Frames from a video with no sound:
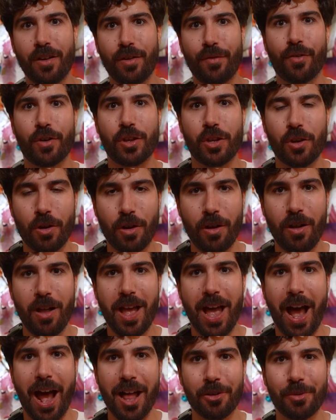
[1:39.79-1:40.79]
for your
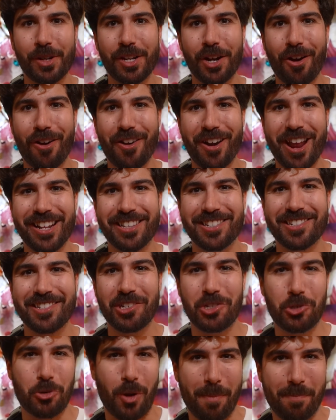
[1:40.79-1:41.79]
Halloween Horror Nights
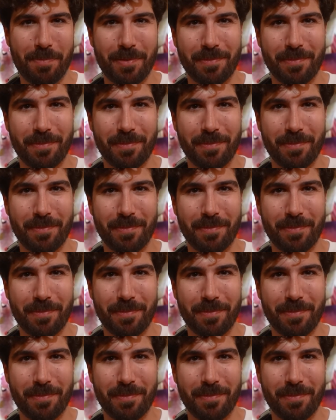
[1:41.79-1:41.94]
trip.